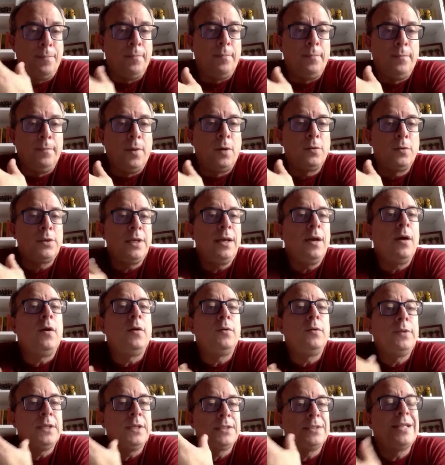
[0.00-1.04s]
mostly
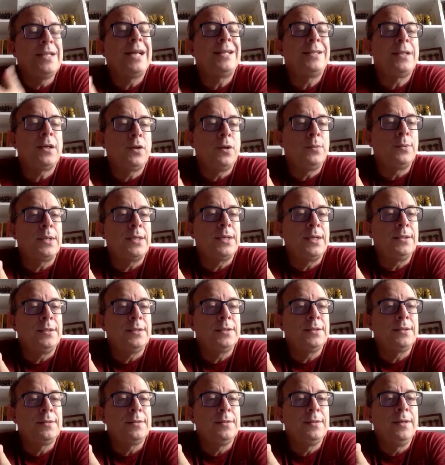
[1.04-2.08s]
on this data
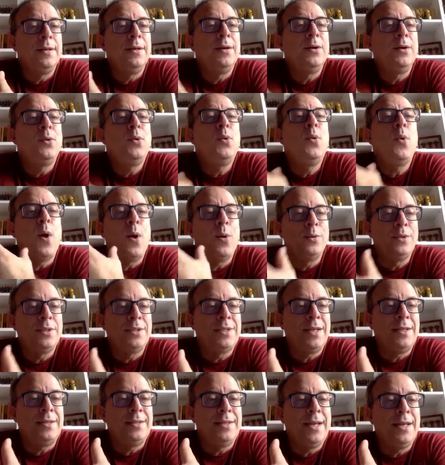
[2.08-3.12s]
governance. Who owns
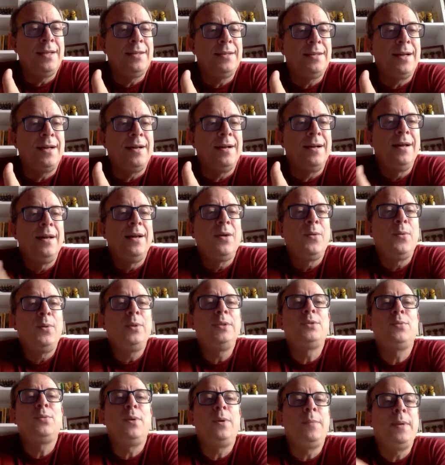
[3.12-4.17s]
that data?
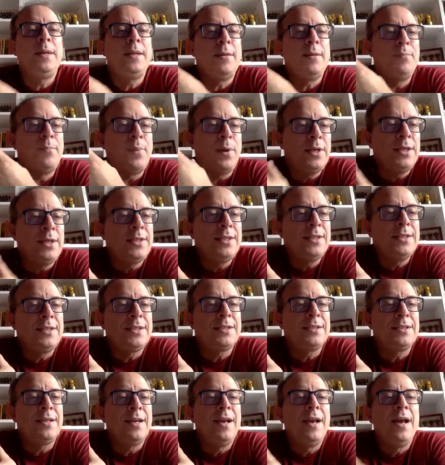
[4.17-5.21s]
Which will be the
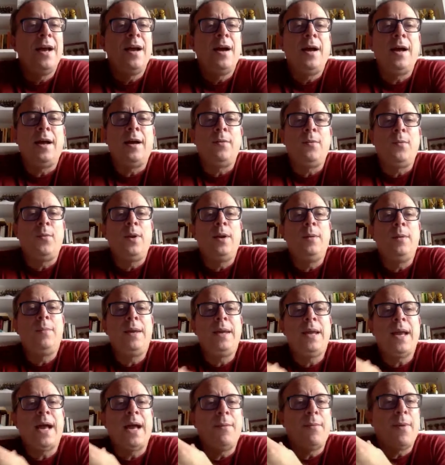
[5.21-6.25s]
policies? Will
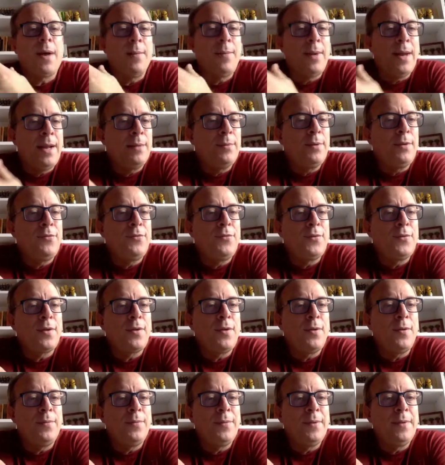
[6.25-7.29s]
be available for
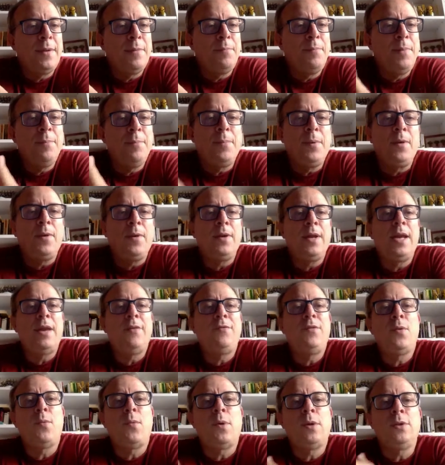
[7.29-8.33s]
the people if
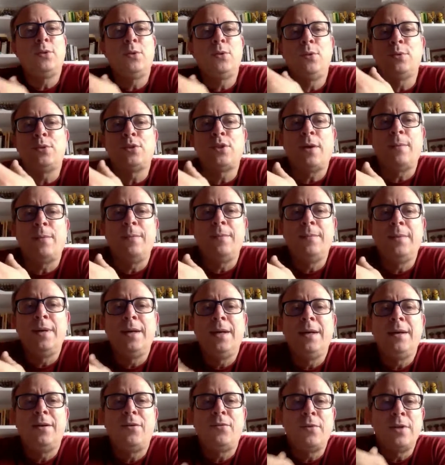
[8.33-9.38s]
you want to do some
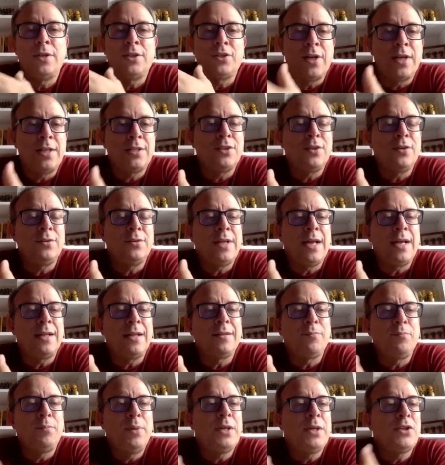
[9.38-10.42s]
research on that,
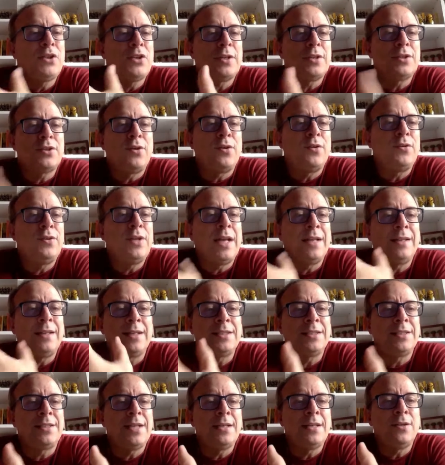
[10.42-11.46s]
pictures on that
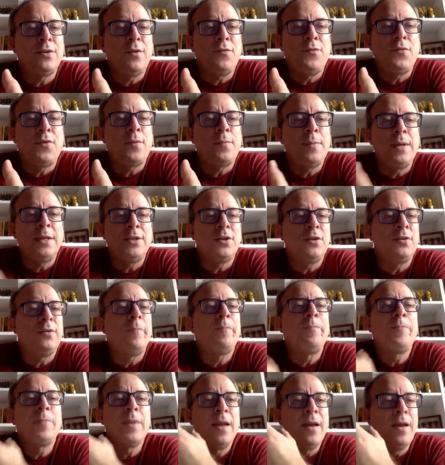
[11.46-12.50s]
exchange of information,
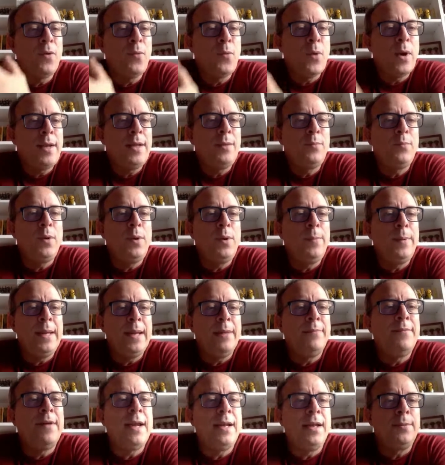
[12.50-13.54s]
where it will be
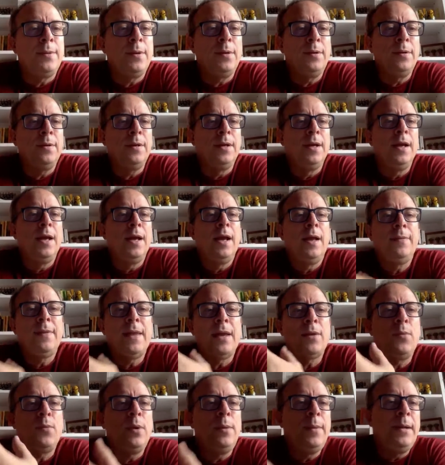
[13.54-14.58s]
available. They
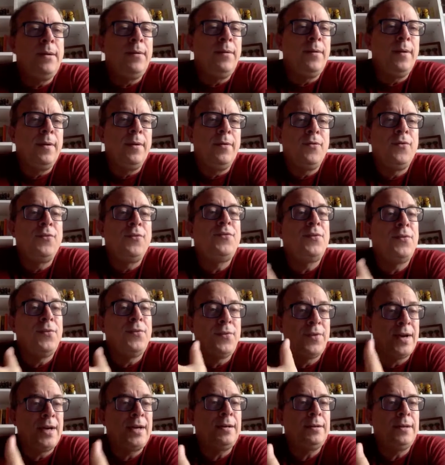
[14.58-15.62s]
will be
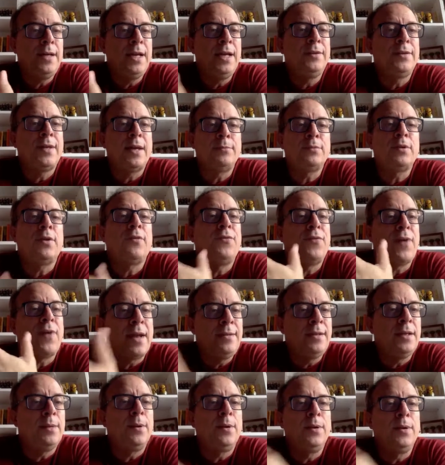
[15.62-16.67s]
fair in terms of
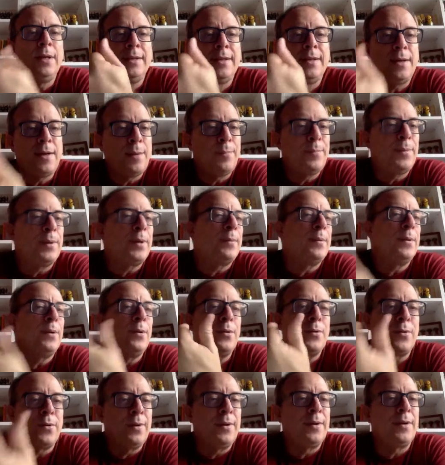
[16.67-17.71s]
findable,
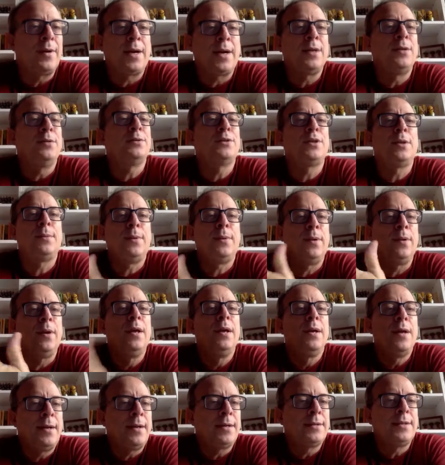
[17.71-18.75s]
interoperable, reusable,
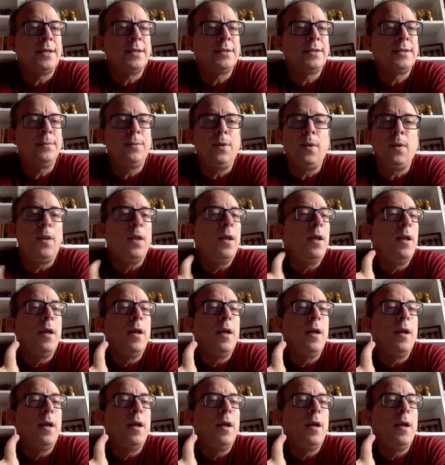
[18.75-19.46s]
and accessible.